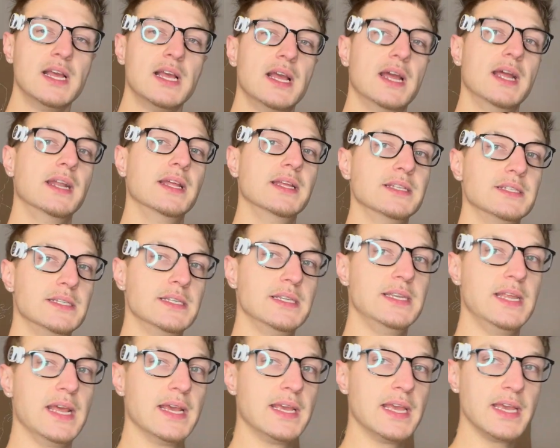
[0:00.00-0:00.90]
and it's
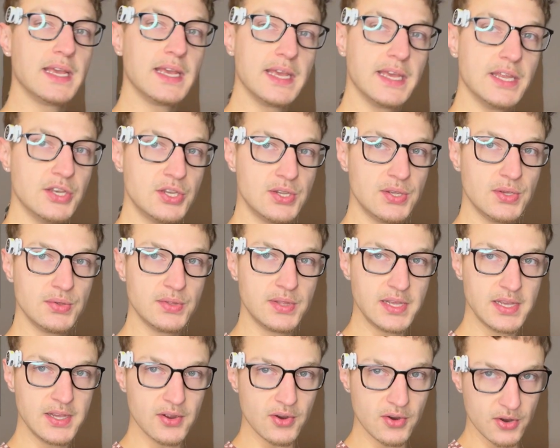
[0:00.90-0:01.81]
digging into
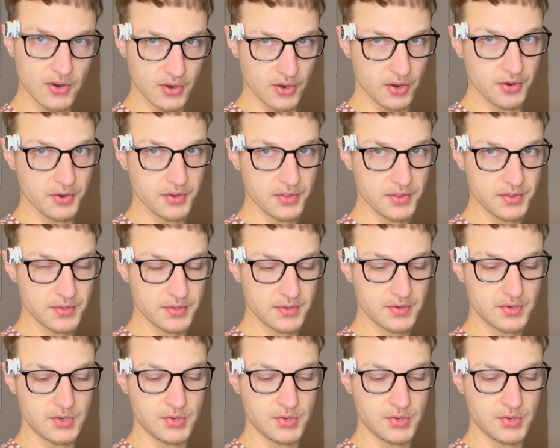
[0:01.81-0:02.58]
the earth